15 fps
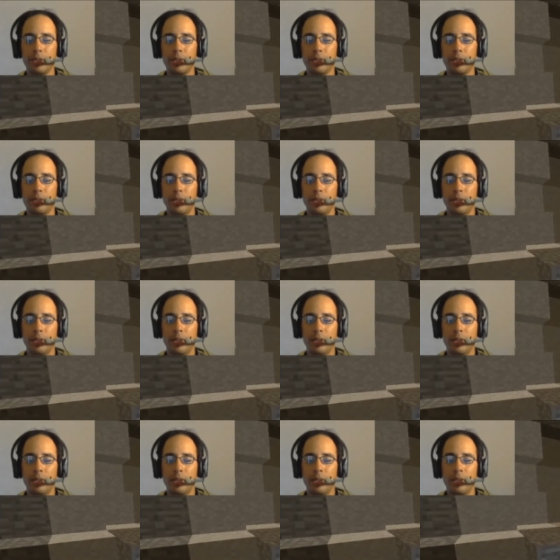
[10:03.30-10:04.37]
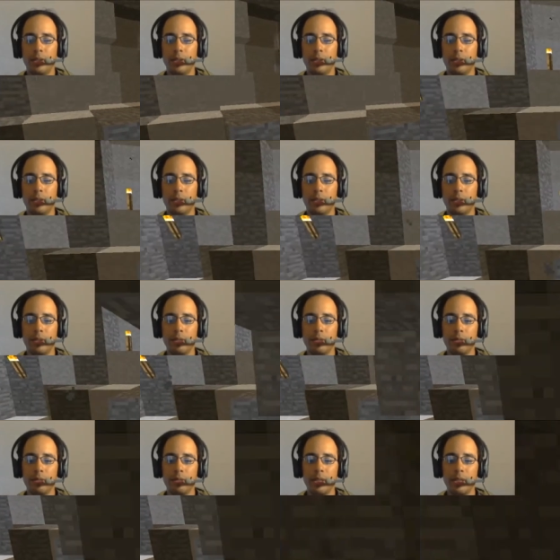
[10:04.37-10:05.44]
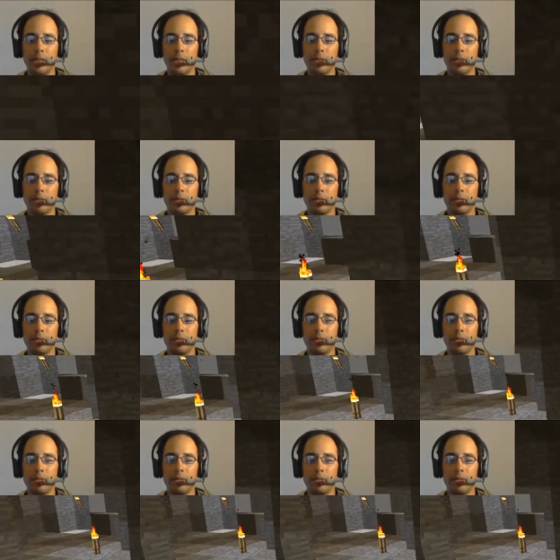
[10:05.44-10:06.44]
somebody in here. Uh, is that my dagger?